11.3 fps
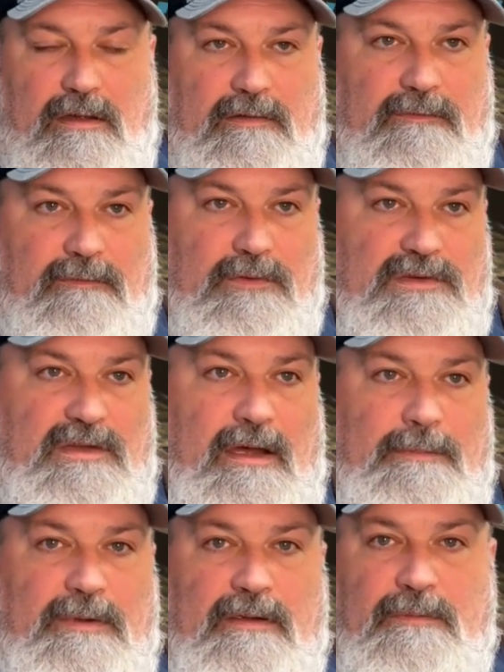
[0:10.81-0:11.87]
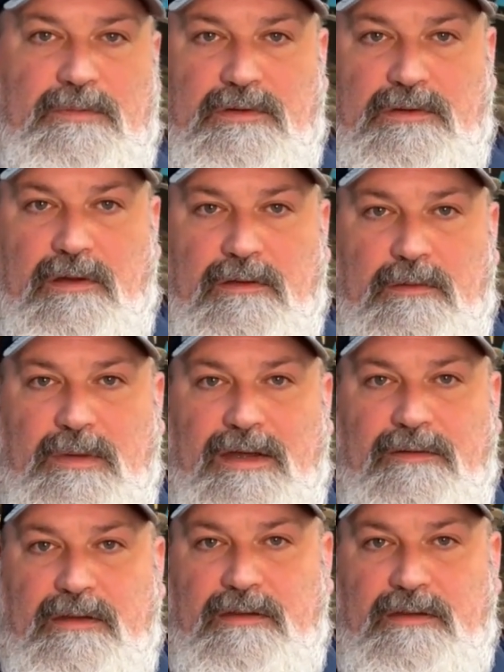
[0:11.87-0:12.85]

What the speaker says: The first topic I'm going to talk about